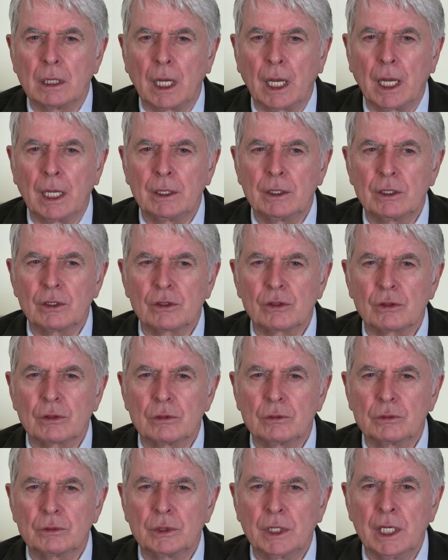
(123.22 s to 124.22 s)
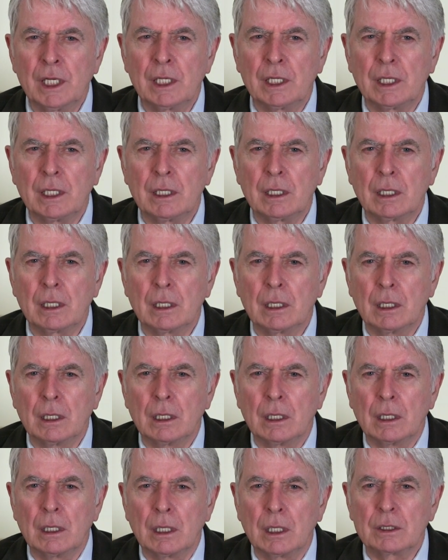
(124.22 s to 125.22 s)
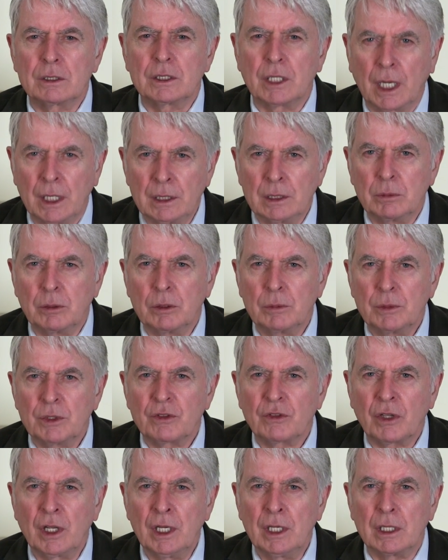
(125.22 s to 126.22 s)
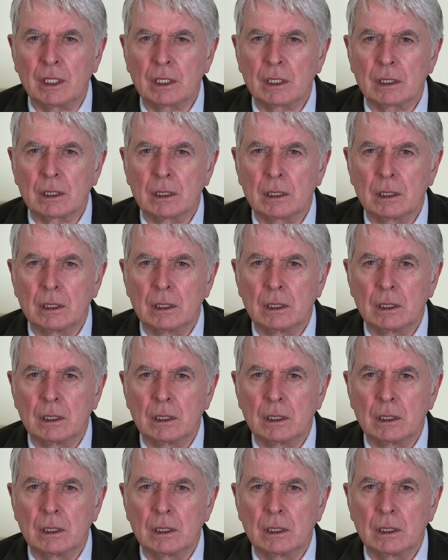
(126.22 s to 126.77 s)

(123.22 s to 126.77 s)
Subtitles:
And it's really a terrible mistake.